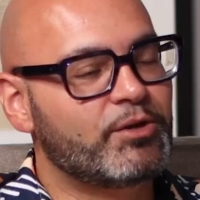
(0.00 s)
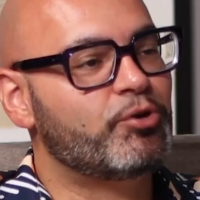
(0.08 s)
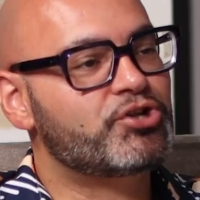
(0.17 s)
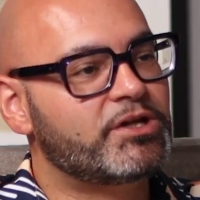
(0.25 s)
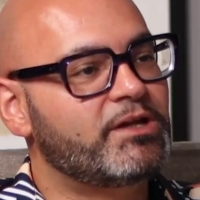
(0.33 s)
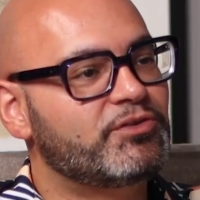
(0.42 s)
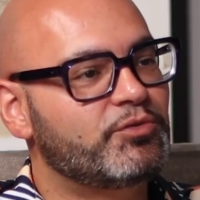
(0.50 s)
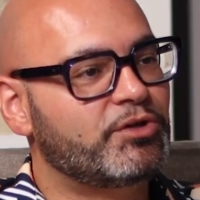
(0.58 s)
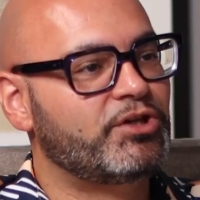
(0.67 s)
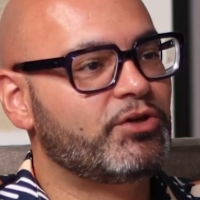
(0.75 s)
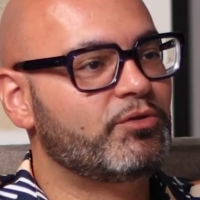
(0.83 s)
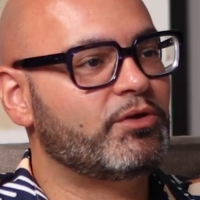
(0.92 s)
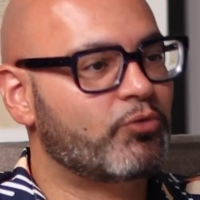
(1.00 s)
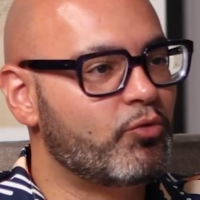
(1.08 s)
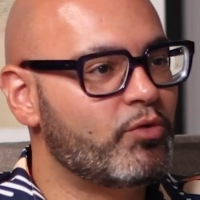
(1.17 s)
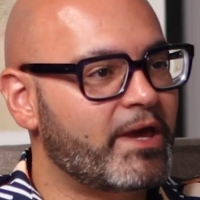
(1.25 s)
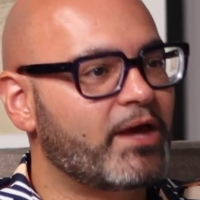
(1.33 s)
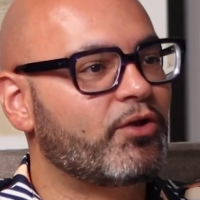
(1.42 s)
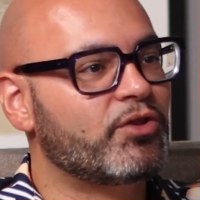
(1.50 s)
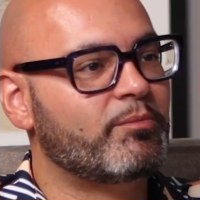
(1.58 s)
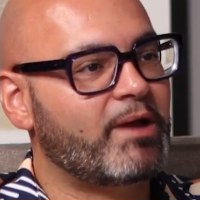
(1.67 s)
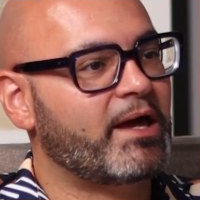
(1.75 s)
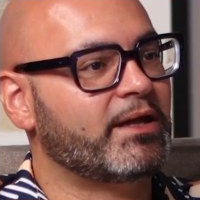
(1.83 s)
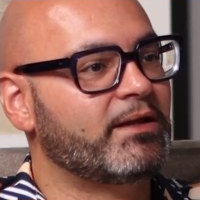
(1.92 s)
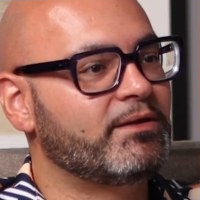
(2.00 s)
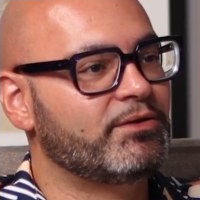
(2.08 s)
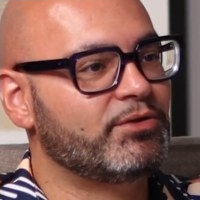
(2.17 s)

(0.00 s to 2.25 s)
you're pushing into a queue that we're all getting on the plane.